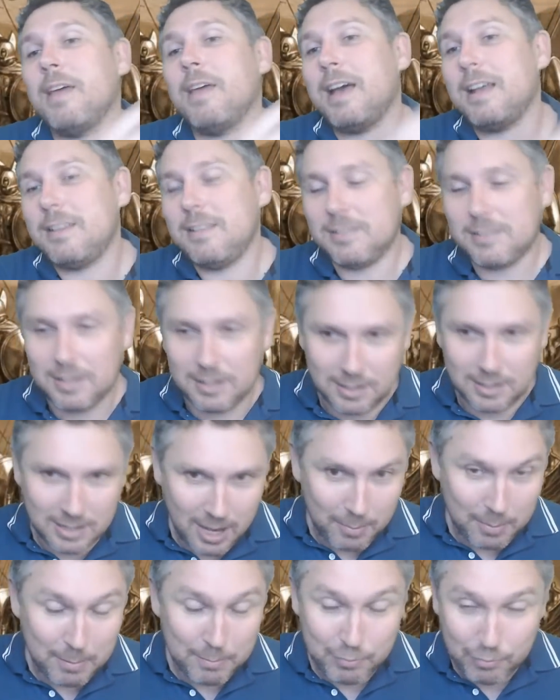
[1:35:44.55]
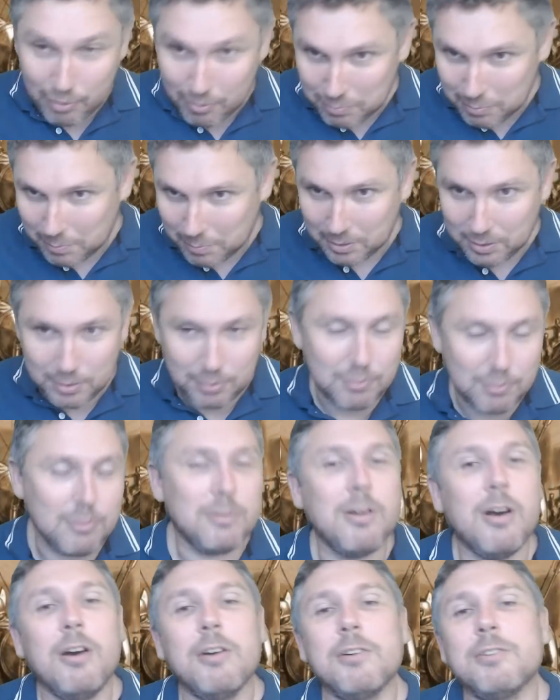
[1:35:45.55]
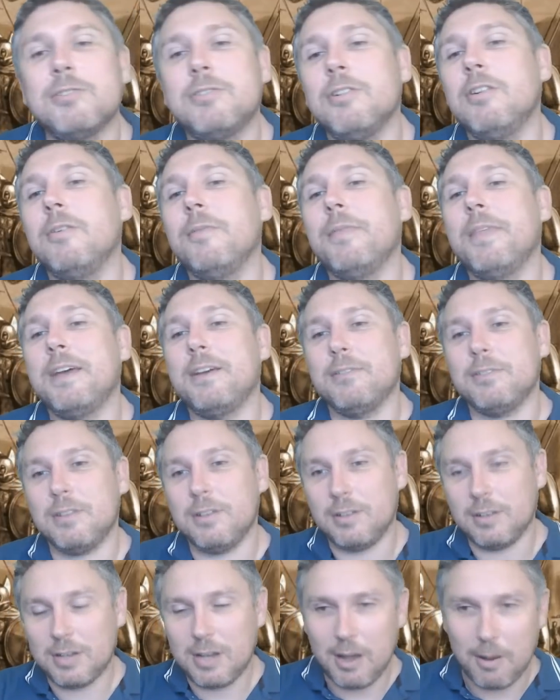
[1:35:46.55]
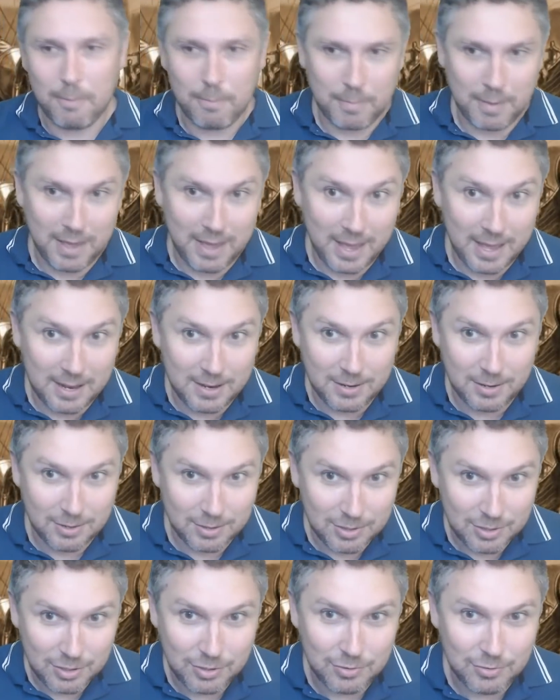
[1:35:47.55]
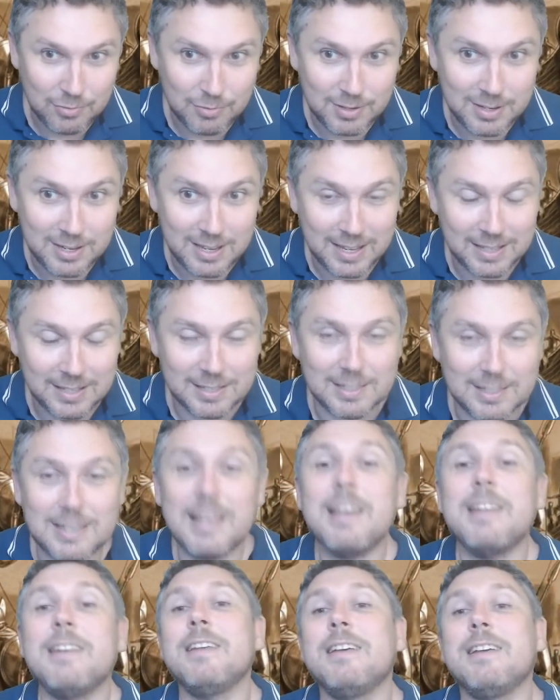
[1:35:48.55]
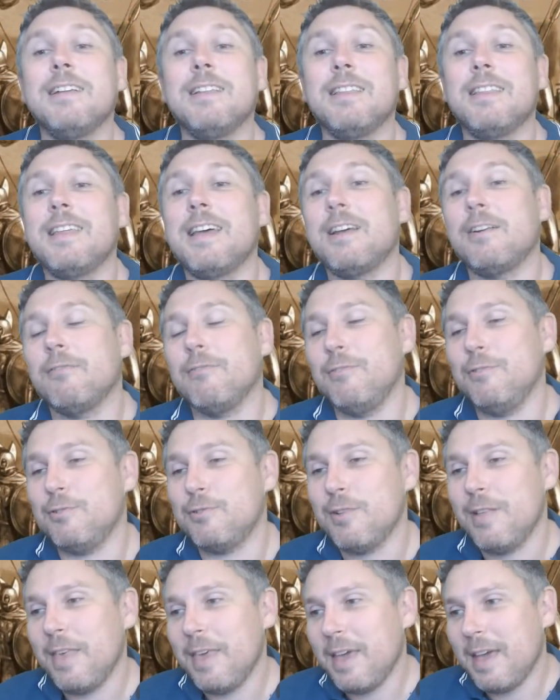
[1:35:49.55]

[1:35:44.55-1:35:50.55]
That is going to come in probably through Darkstar. That is going to come into King's Landing, that route.